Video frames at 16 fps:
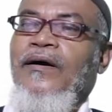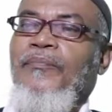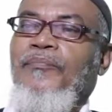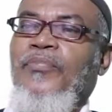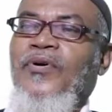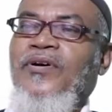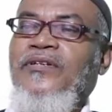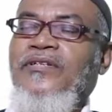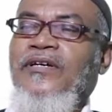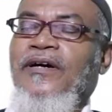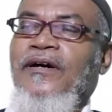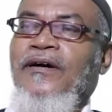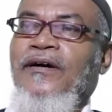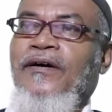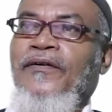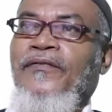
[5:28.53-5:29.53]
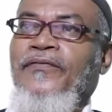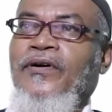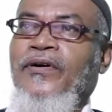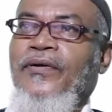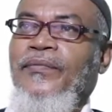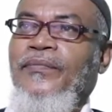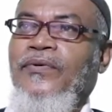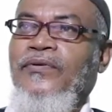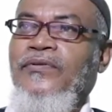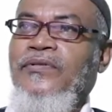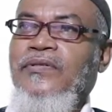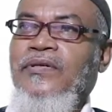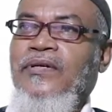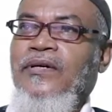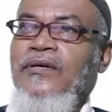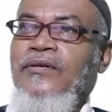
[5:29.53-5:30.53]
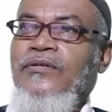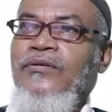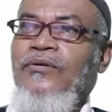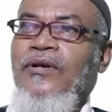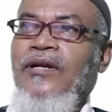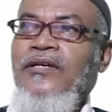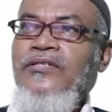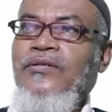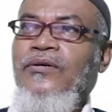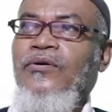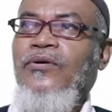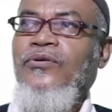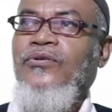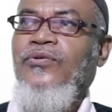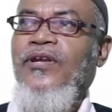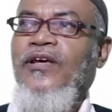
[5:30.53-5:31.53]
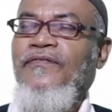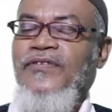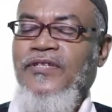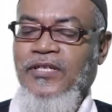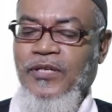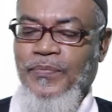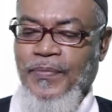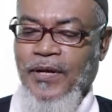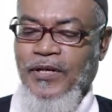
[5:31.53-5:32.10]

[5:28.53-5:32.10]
pointer variables. So let's go to Dev C++